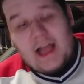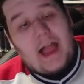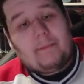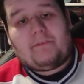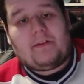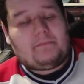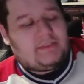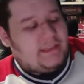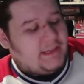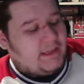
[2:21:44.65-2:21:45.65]
I'm from
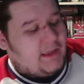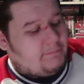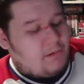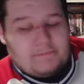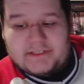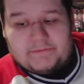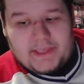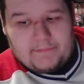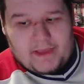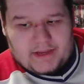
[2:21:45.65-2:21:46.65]
the province of
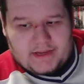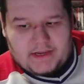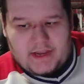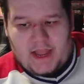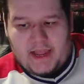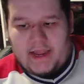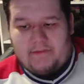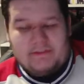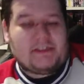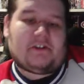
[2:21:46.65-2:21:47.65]
Quebec. I
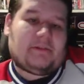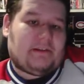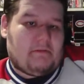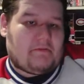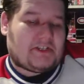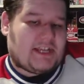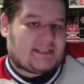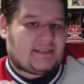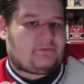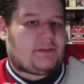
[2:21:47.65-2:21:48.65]
have a little bit of a French
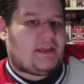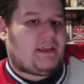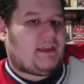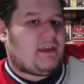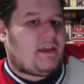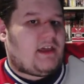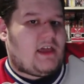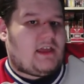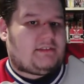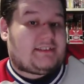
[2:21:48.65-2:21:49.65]
accent when I
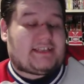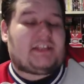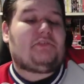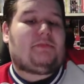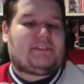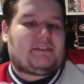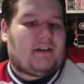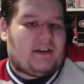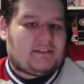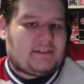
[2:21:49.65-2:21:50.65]
decide to put it
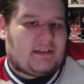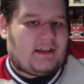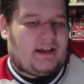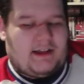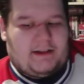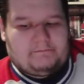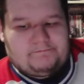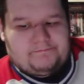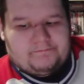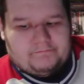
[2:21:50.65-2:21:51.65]
on.